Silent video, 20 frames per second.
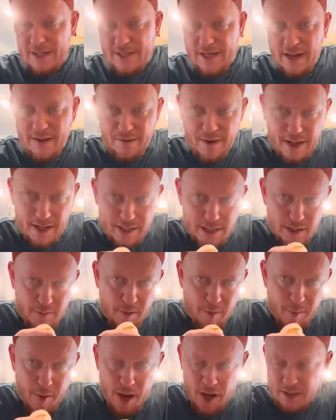and I've got some
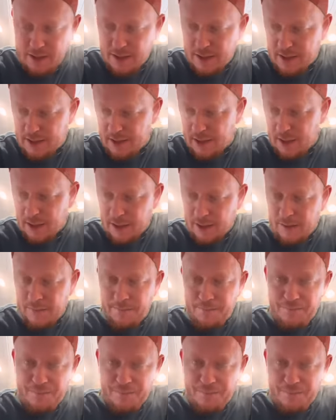amoxicillin,